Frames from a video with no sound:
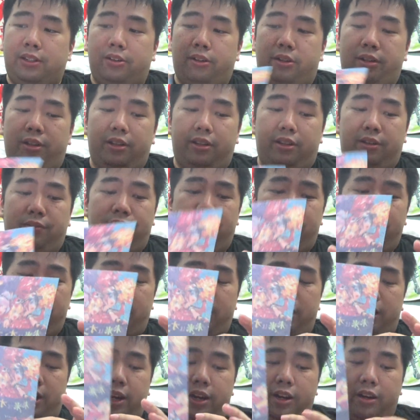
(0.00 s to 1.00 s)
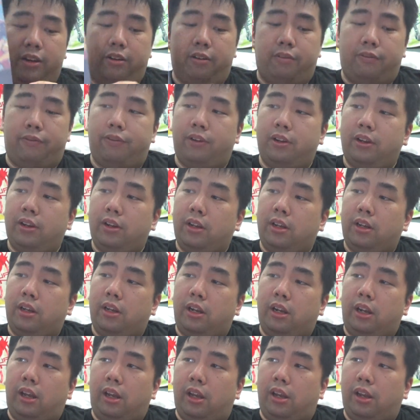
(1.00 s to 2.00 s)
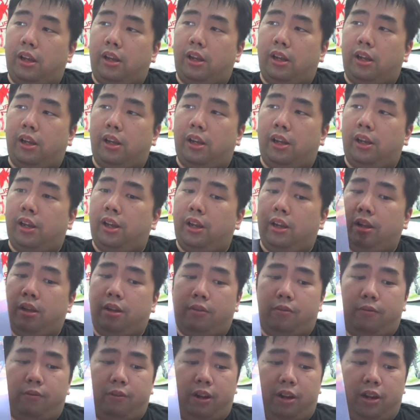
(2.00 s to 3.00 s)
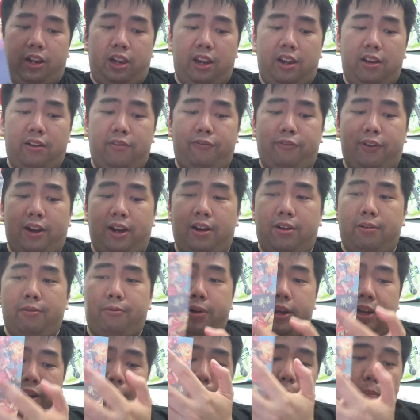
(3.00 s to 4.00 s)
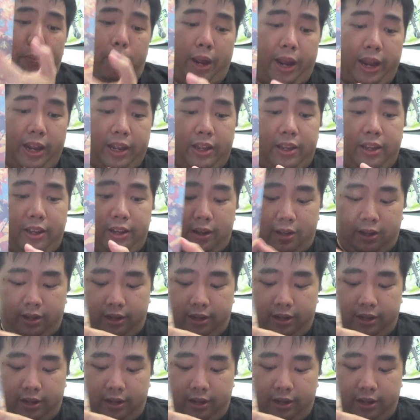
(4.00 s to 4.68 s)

got a different kind of uh, clear file, where the back